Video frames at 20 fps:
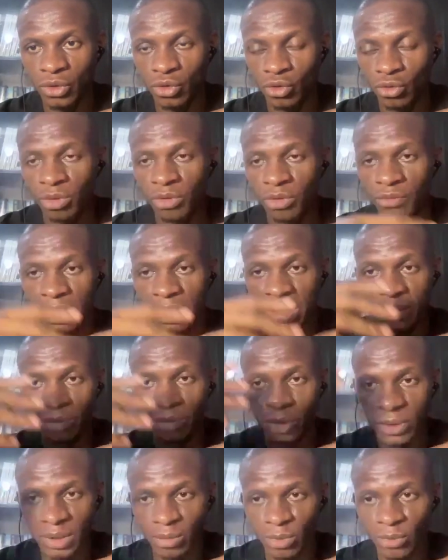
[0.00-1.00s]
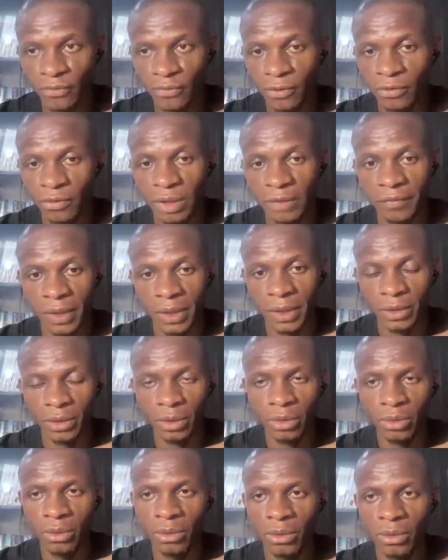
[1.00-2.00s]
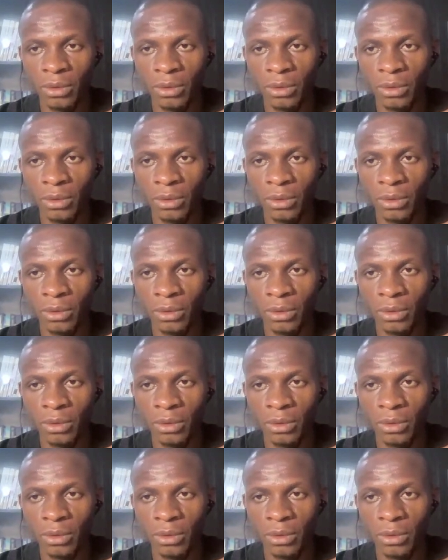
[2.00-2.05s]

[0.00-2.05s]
You'll be responsible for revenue.